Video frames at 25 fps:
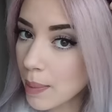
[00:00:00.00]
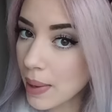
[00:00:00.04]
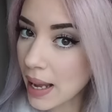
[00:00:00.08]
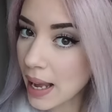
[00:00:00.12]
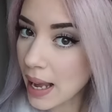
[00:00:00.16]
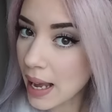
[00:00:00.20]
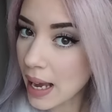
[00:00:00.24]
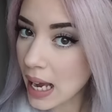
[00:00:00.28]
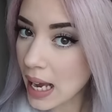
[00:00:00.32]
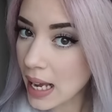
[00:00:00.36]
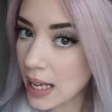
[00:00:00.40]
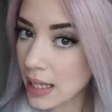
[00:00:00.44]
My
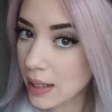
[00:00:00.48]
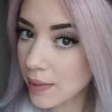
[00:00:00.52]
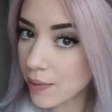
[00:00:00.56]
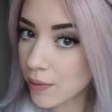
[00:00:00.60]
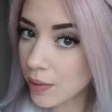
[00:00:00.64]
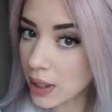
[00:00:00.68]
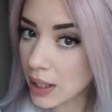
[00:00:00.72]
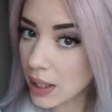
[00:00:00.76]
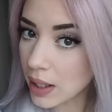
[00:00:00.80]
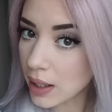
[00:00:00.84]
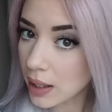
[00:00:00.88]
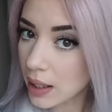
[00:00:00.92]
hair is in
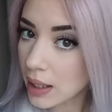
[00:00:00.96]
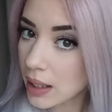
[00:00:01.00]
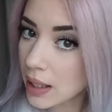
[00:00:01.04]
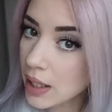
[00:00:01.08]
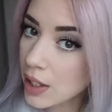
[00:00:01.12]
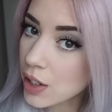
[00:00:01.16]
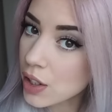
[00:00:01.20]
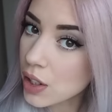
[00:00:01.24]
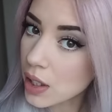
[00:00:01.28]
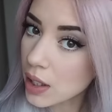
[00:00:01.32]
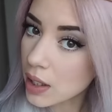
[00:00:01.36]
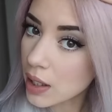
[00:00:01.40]
really good
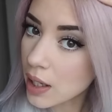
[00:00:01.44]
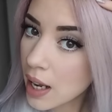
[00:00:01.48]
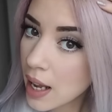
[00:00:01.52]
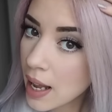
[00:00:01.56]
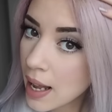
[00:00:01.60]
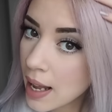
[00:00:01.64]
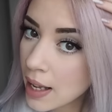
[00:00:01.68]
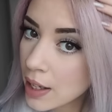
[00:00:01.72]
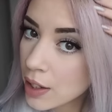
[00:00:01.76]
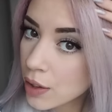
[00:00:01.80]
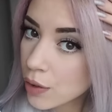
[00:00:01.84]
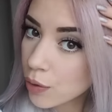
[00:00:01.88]
condition.
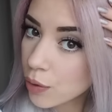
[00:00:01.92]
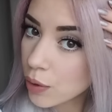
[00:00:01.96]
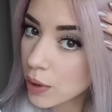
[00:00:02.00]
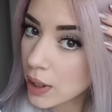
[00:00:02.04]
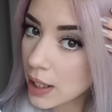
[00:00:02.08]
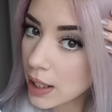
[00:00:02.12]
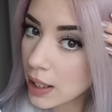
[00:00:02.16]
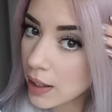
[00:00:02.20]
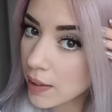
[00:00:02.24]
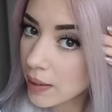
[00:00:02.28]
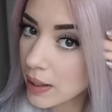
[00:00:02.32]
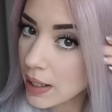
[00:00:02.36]
It's
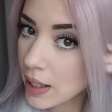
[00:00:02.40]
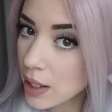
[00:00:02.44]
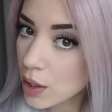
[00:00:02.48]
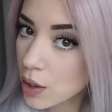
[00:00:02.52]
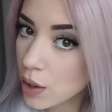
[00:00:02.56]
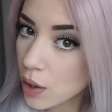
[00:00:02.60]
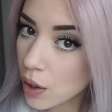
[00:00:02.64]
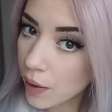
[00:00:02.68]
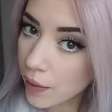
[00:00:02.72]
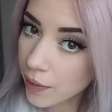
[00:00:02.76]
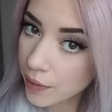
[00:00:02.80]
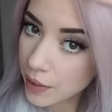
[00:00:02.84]
really, really
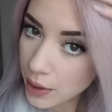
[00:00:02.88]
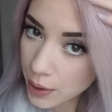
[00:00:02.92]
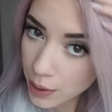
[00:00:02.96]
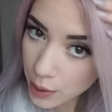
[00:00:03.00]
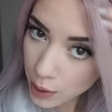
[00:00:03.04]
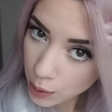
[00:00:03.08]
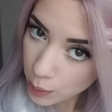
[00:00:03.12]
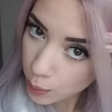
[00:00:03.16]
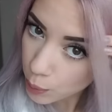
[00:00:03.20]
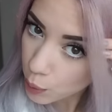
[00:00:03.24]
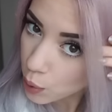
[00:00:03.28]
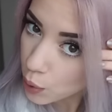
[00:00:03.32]
soft and
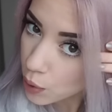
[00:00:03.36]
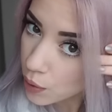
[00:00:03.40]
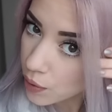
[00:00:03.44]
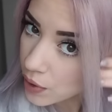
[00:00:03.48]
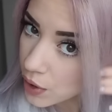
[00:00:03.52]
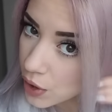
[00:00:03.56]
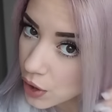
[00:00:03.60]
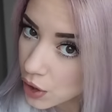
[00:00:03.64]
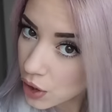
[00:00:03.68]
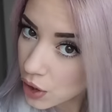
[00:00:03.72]
smooth and